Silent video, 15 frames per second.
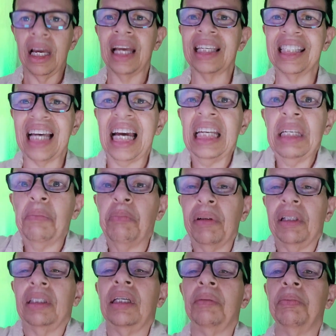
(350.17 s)
Anxiety
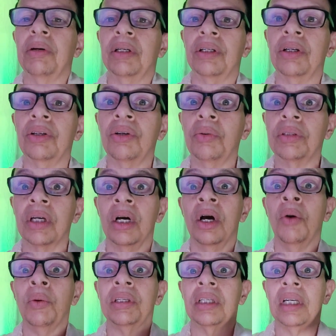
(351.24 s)
builds up. You don't know
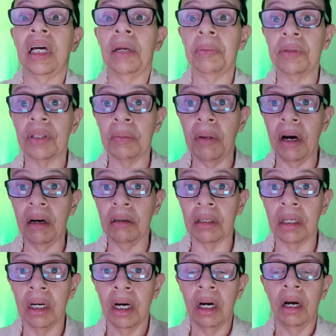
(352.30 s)
what's going to happen
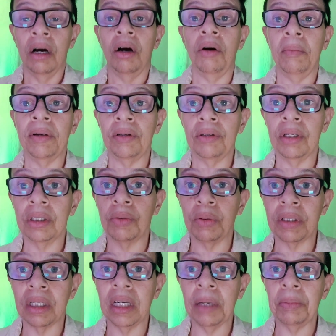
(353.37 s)
tomorrow. Oh my goodness,
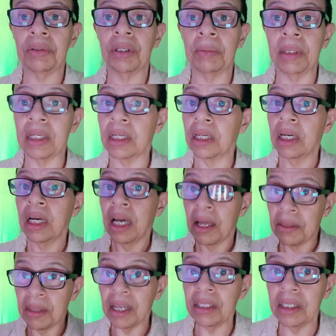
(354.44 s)
what's going to happen to me?
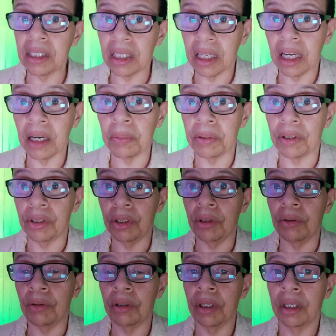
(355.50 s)
Nothing's going to happen to
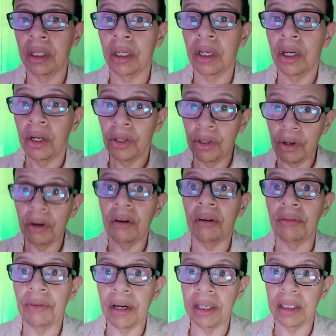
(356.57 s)
you. You're all
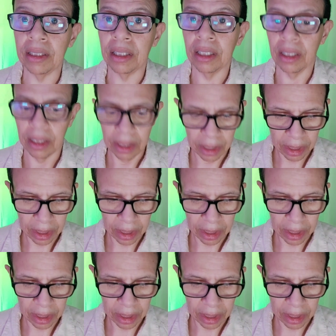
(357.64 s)
right.